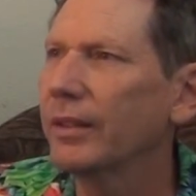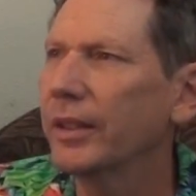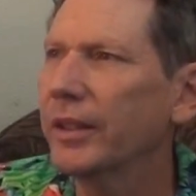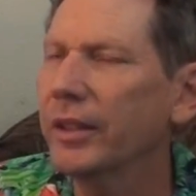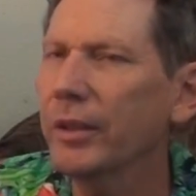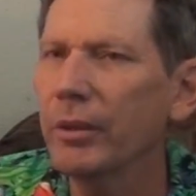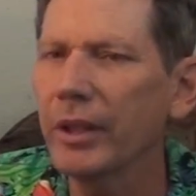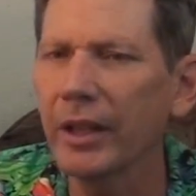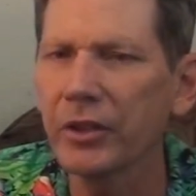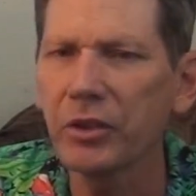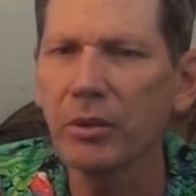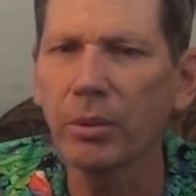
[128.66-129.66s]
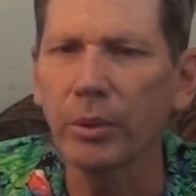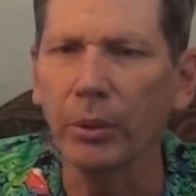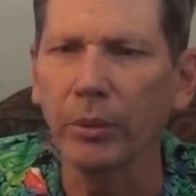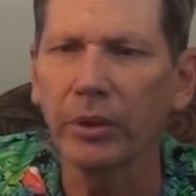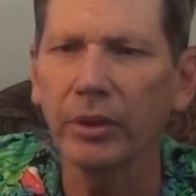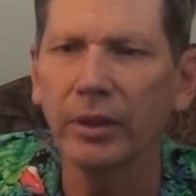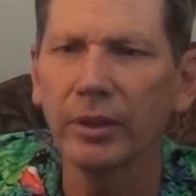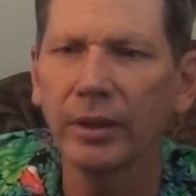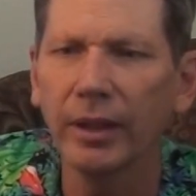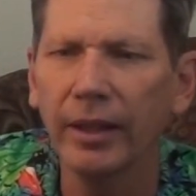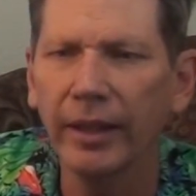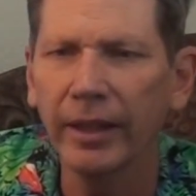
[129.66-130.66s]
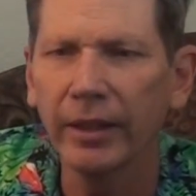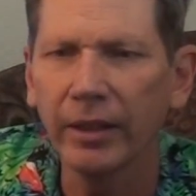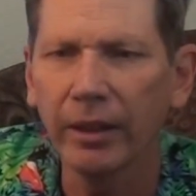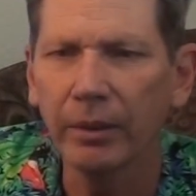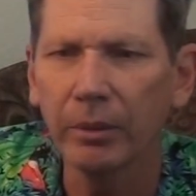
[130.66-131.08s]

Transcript: theory as truth. And